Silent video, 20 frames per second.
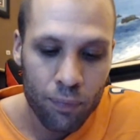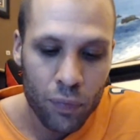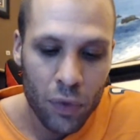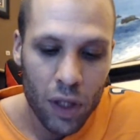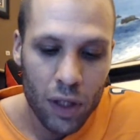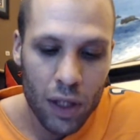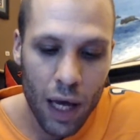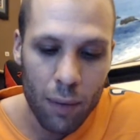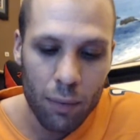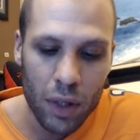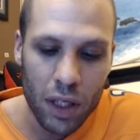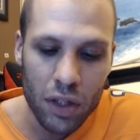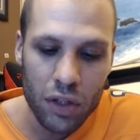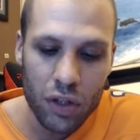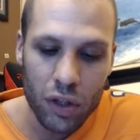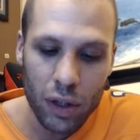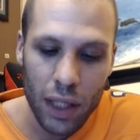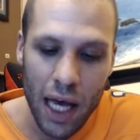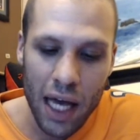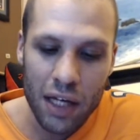That means
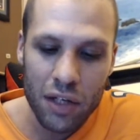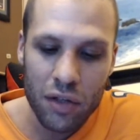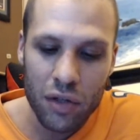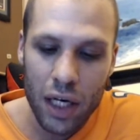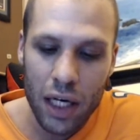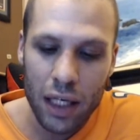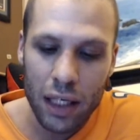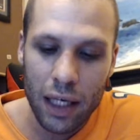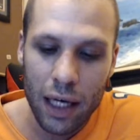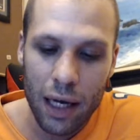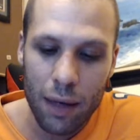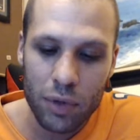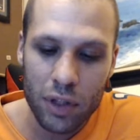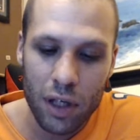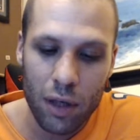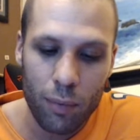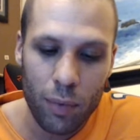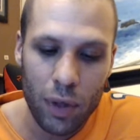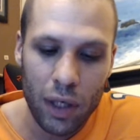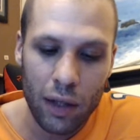July training camps
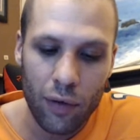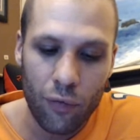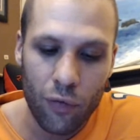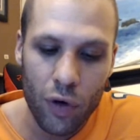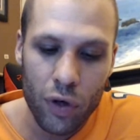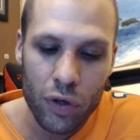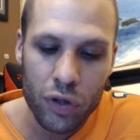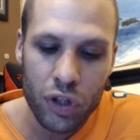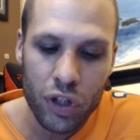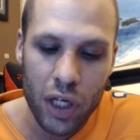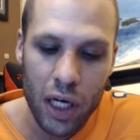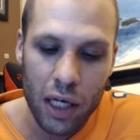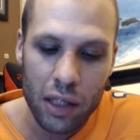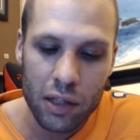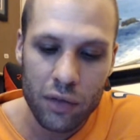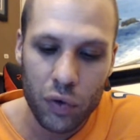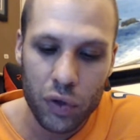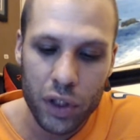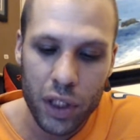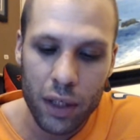could be the first
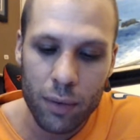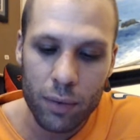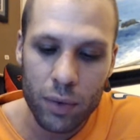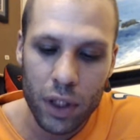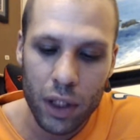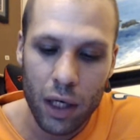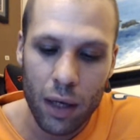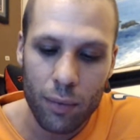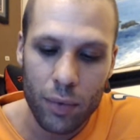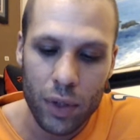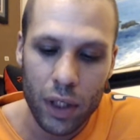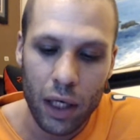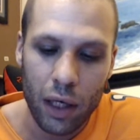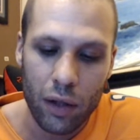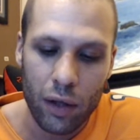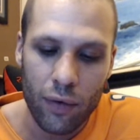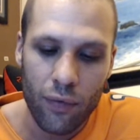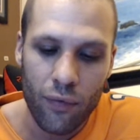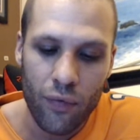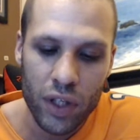chance for teams to come
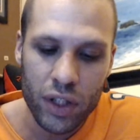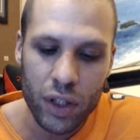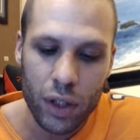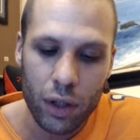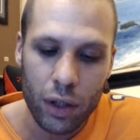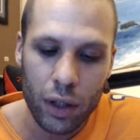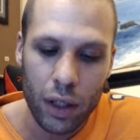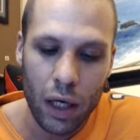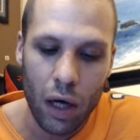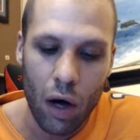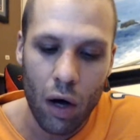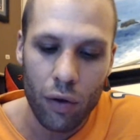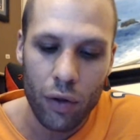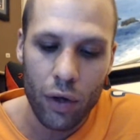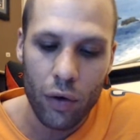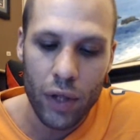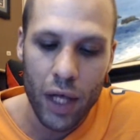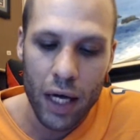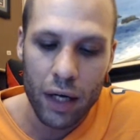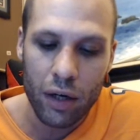together physically,
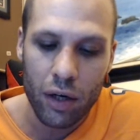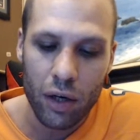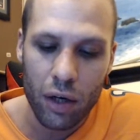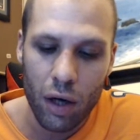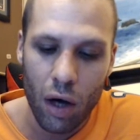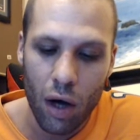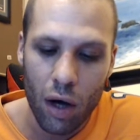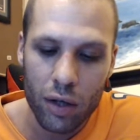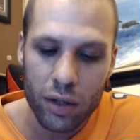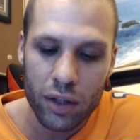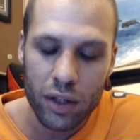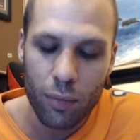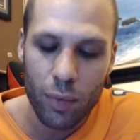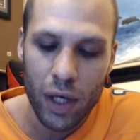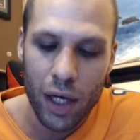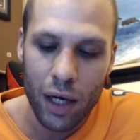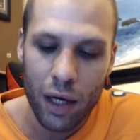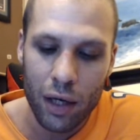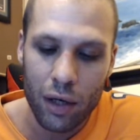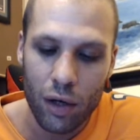although that could also
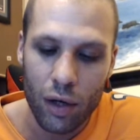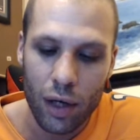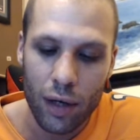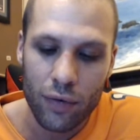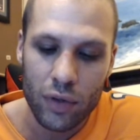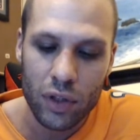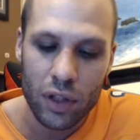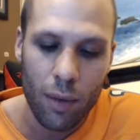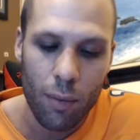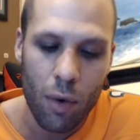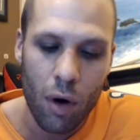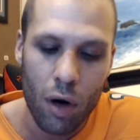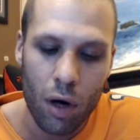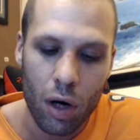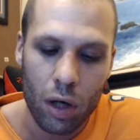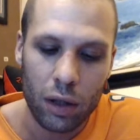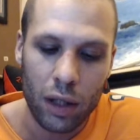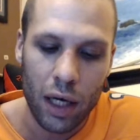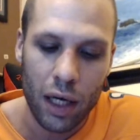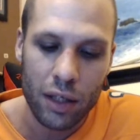be hindered if some
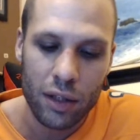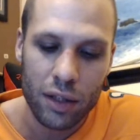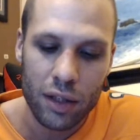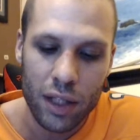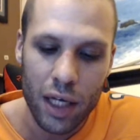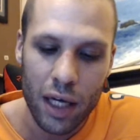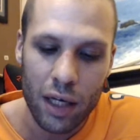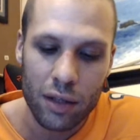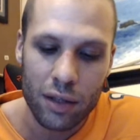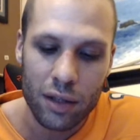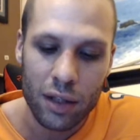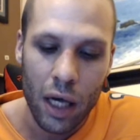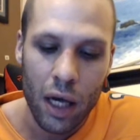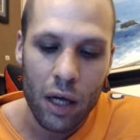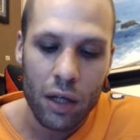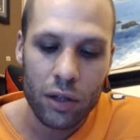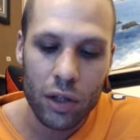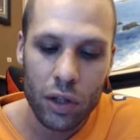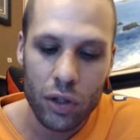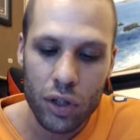hardline states,
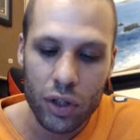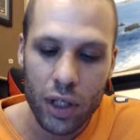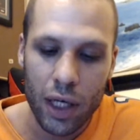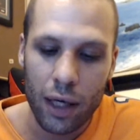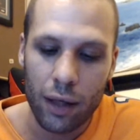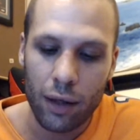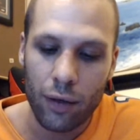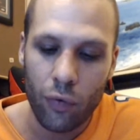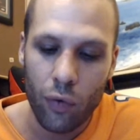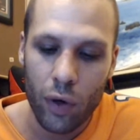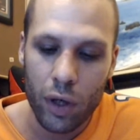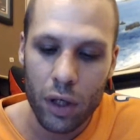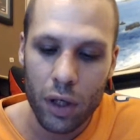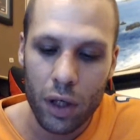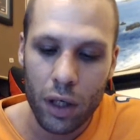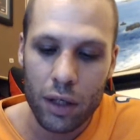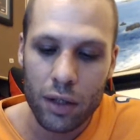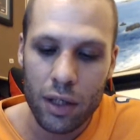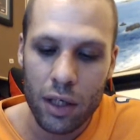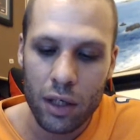such as California,
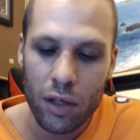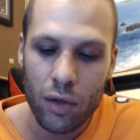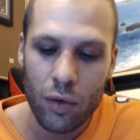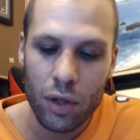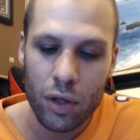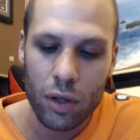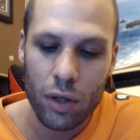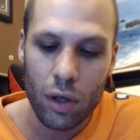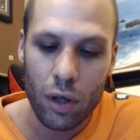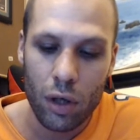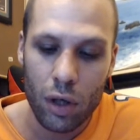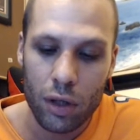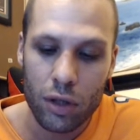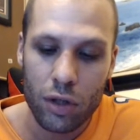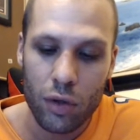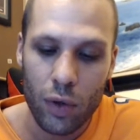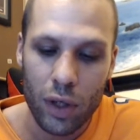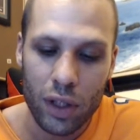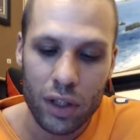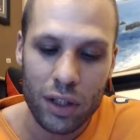continue
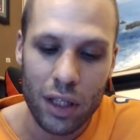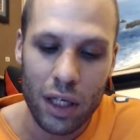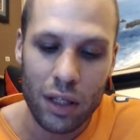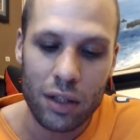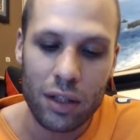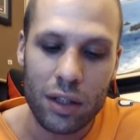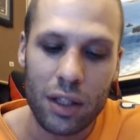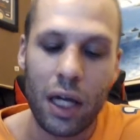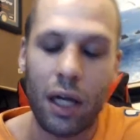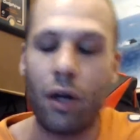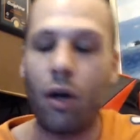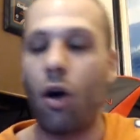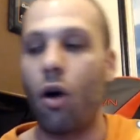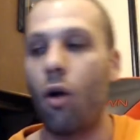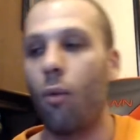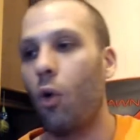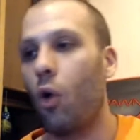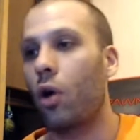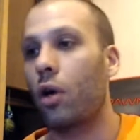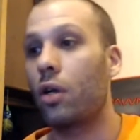to extend
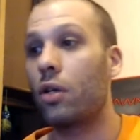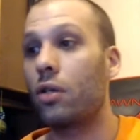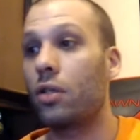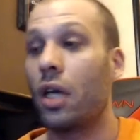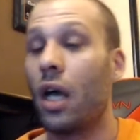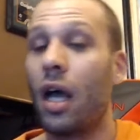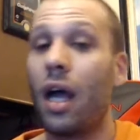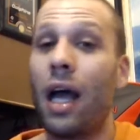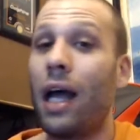stay-at-home orders.